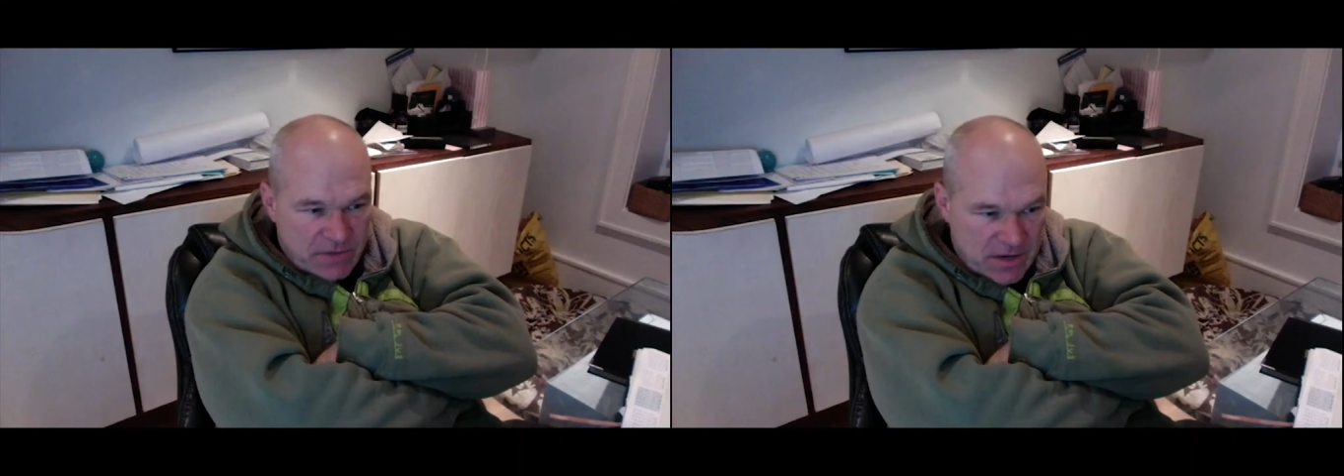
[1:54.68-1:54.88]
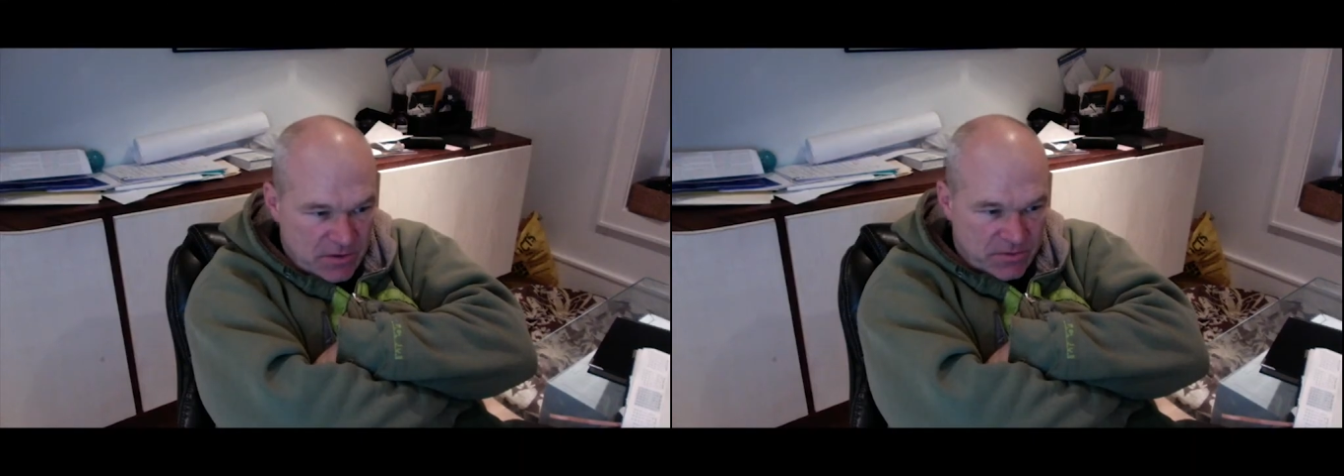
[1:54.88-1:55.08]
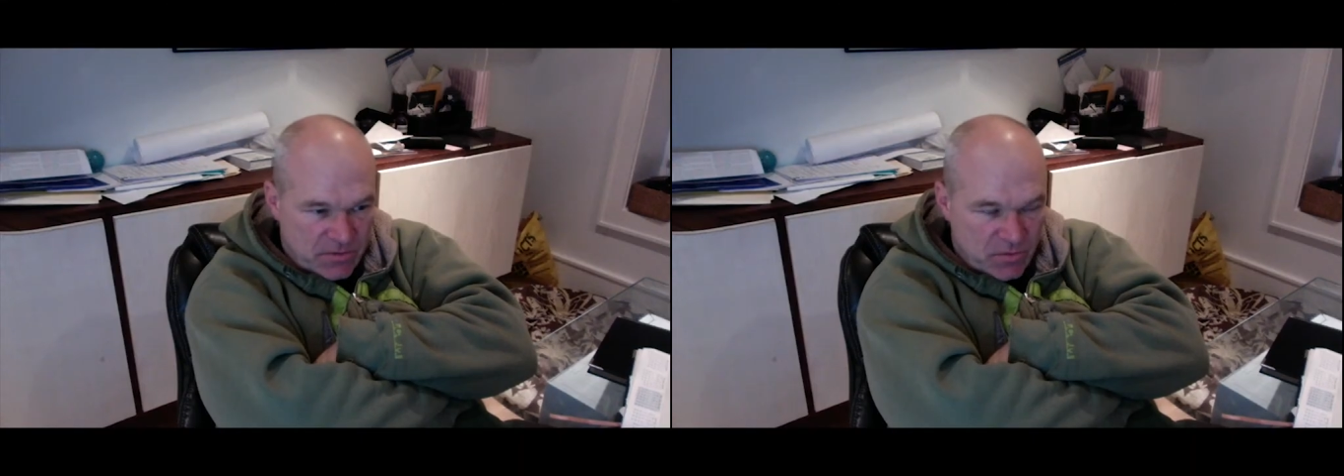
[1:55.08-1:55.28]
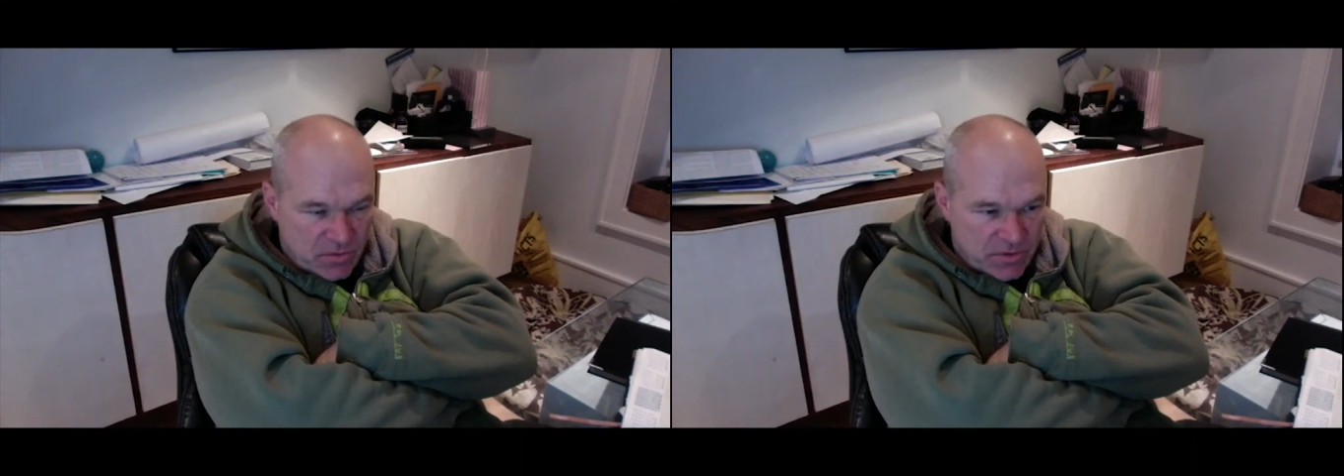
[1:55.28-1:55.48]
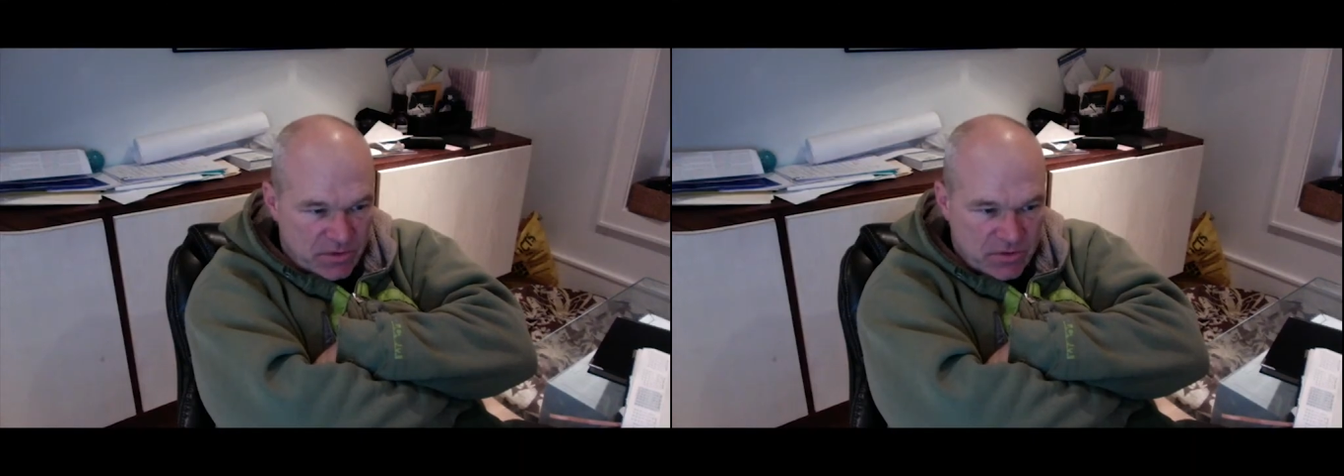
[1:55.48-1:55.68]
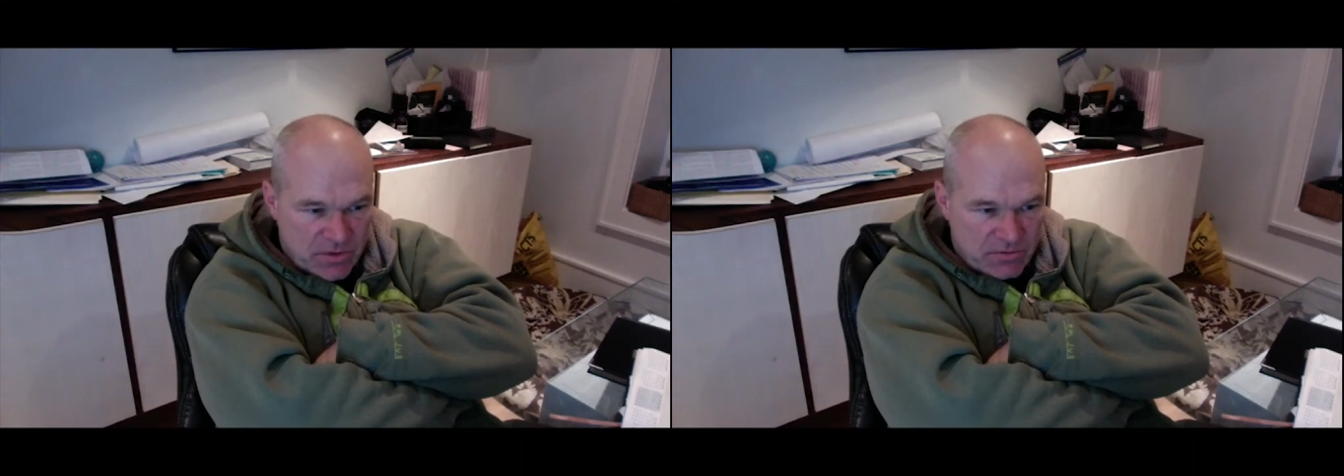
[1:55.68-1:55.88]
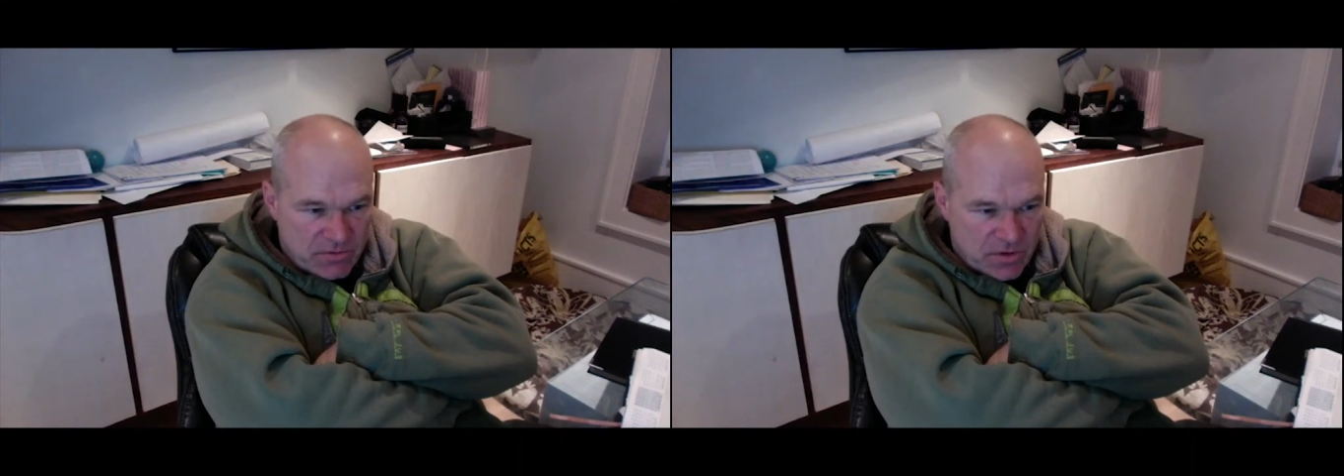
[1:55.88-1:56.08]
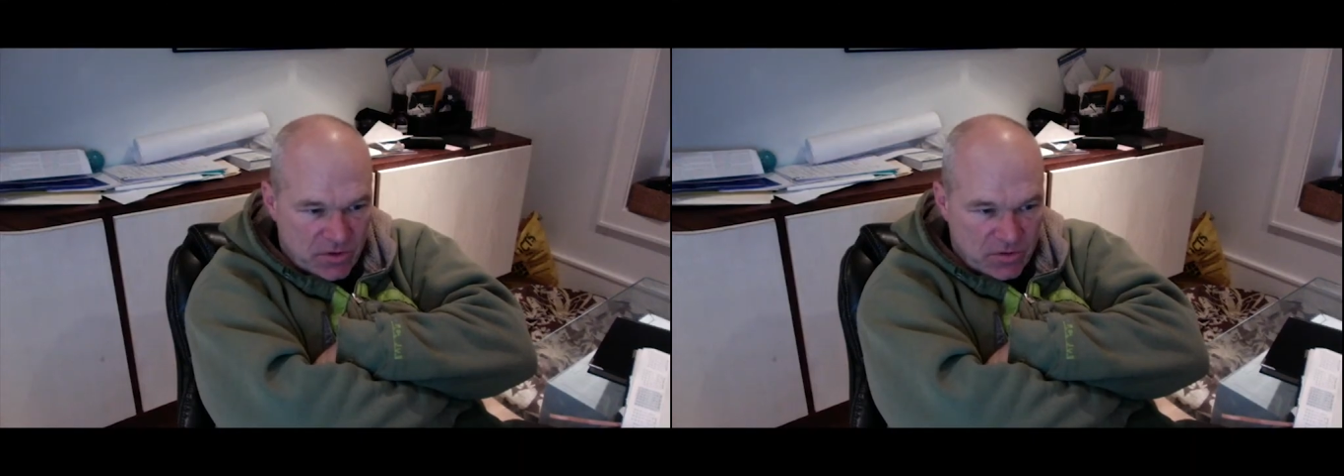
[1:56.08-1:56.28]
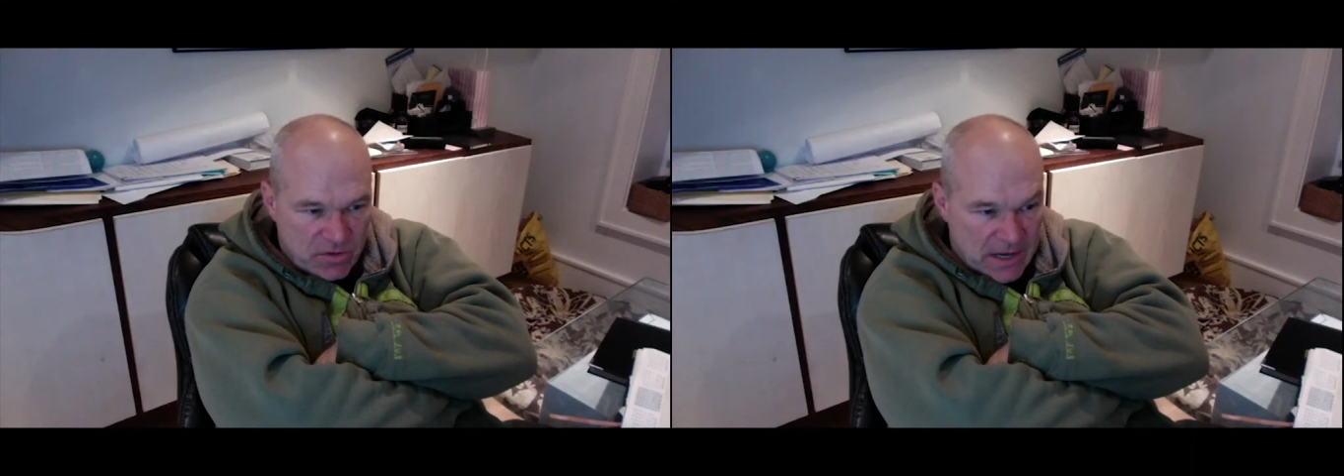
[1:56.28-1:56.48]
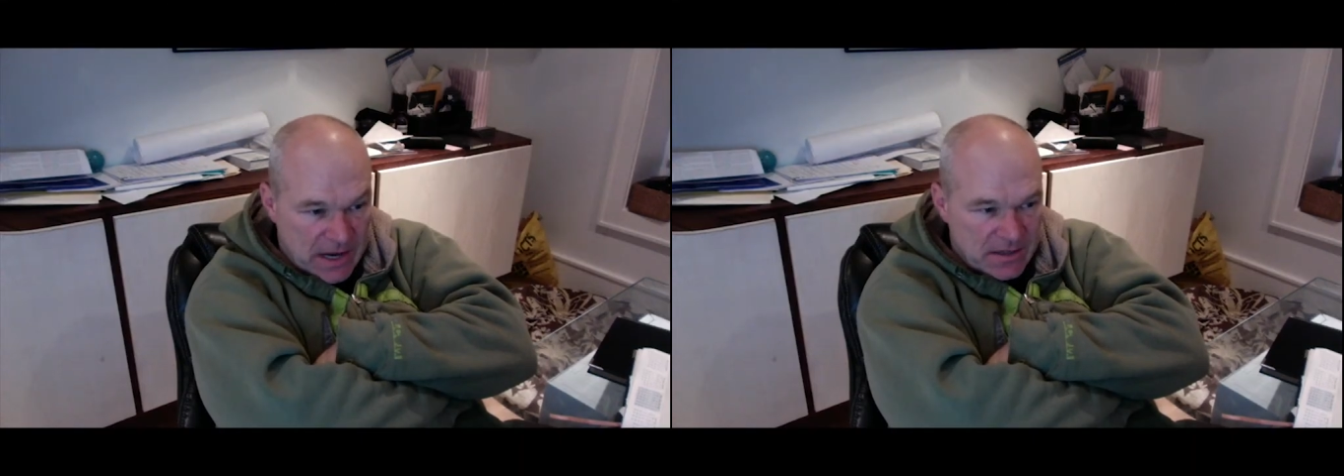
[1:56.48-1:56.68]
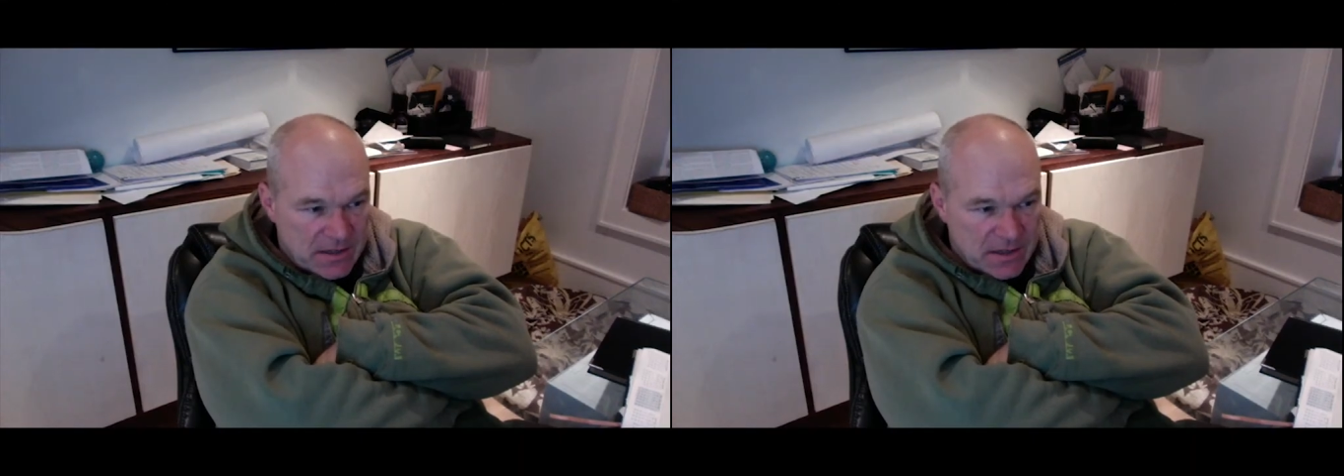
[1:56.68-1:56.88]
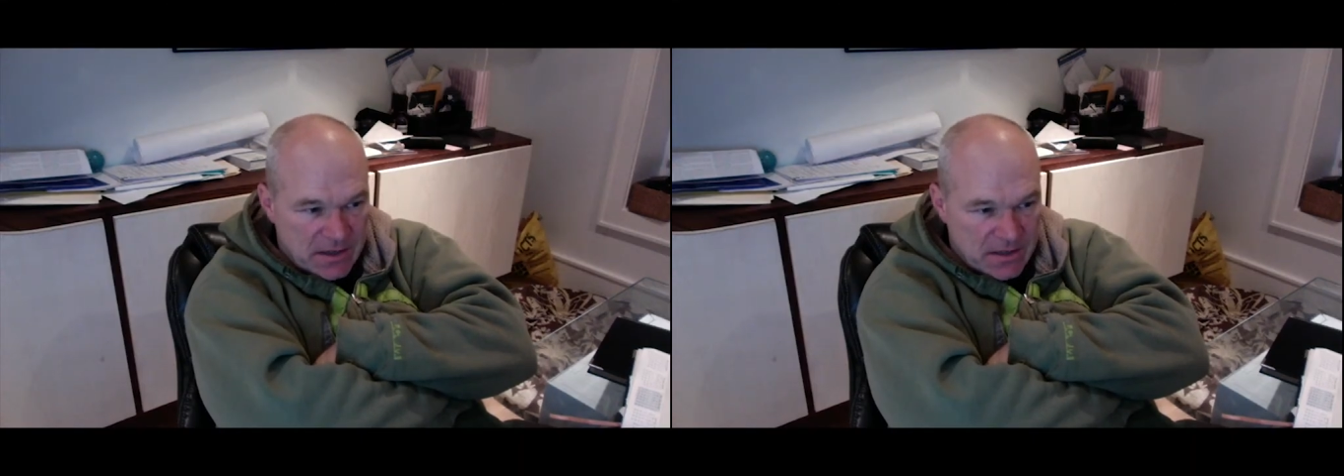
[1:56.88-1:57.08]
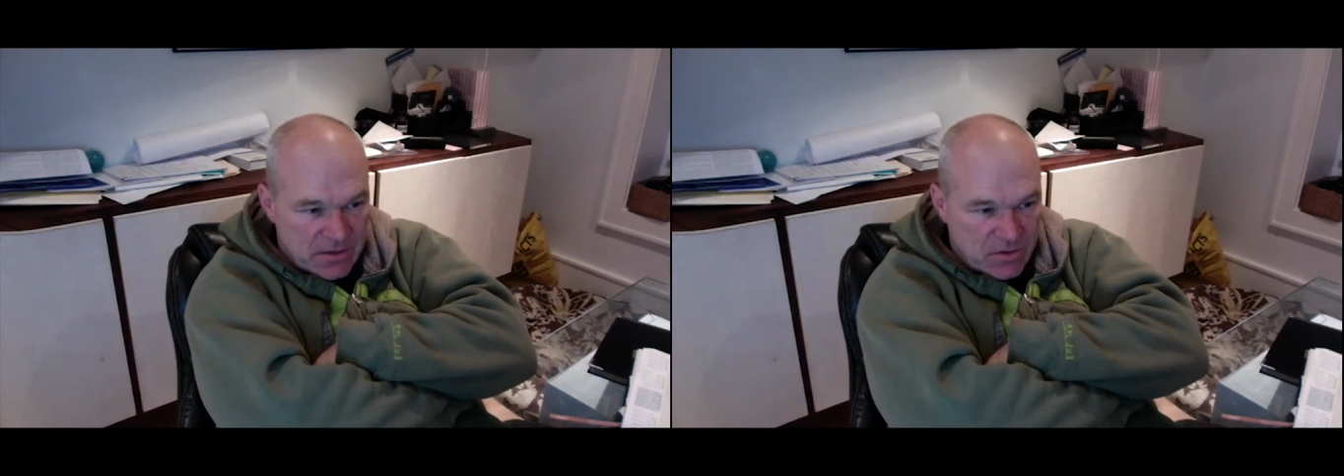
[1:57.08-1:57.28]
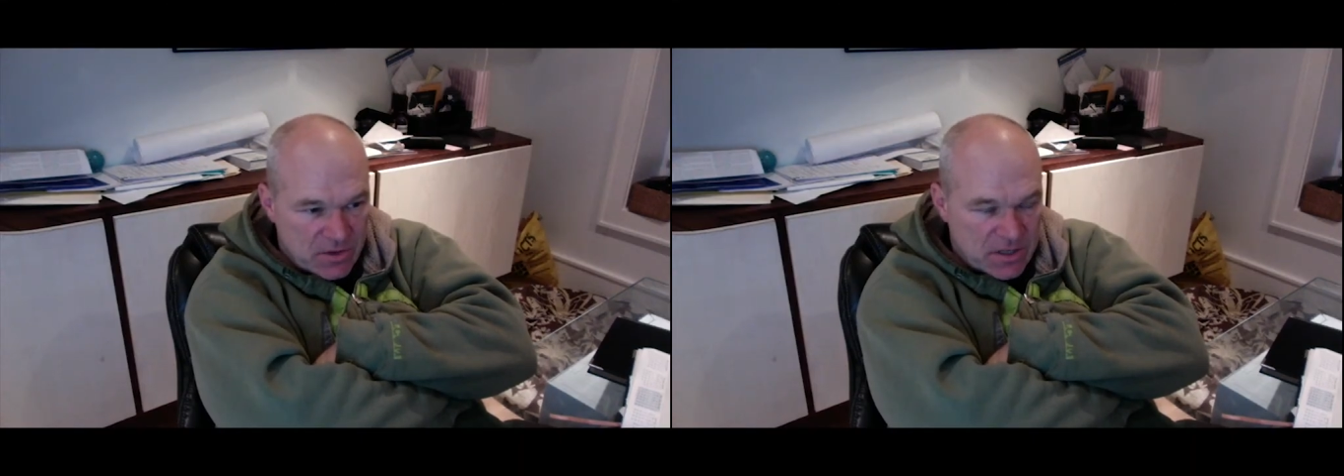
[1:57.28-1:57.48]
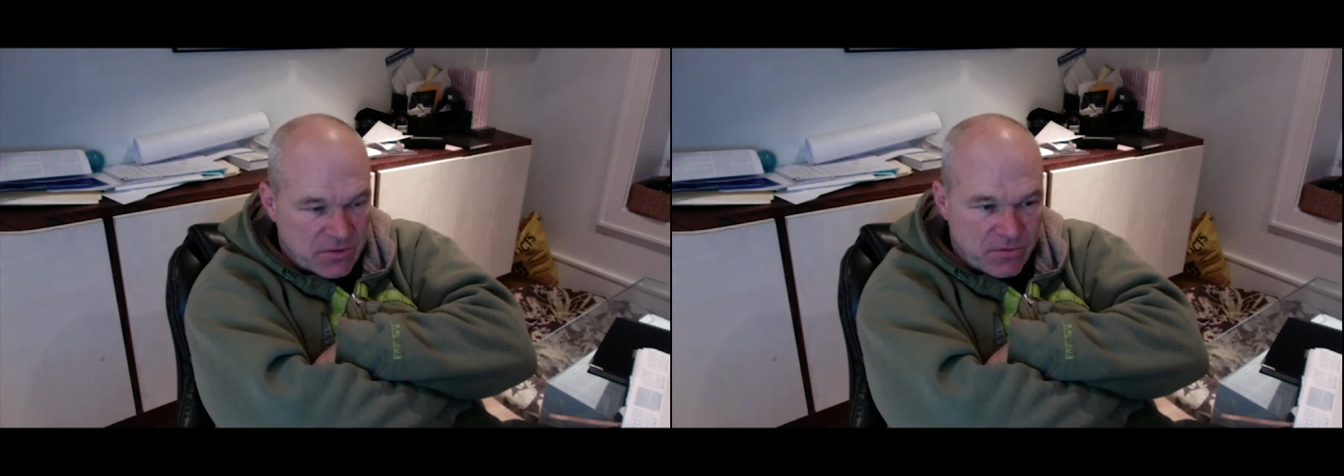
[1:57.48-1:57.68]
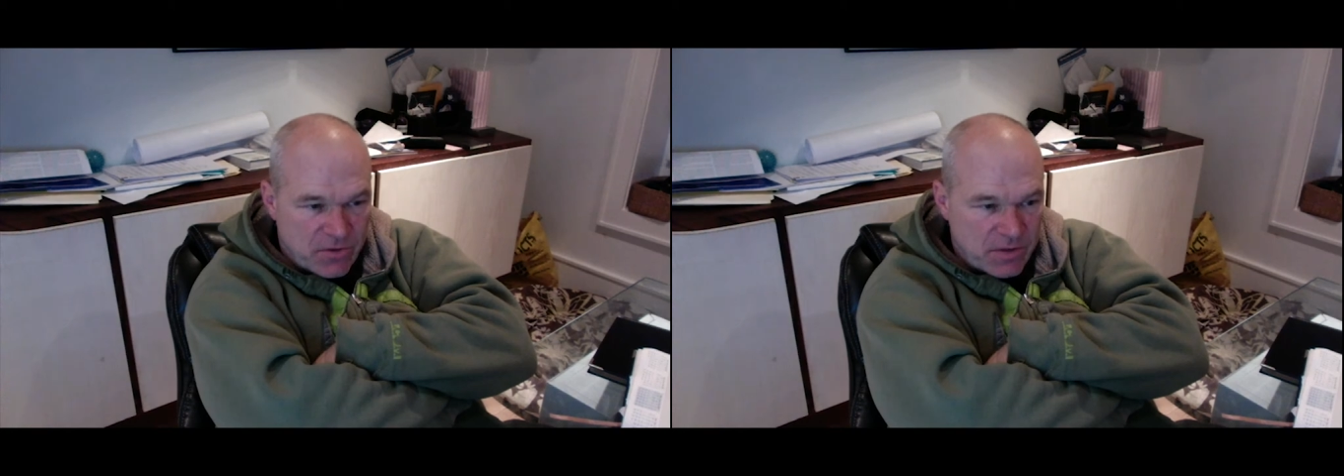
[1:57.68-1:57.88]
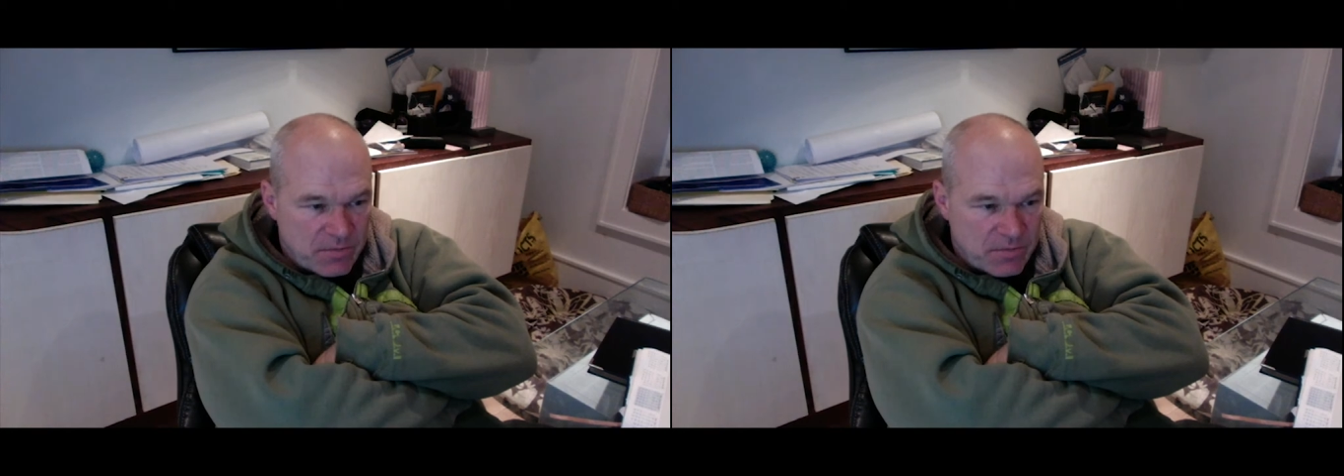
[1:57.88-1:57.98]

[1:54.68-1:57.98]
of the movie. It was a very good acting. He got the Oscar for it.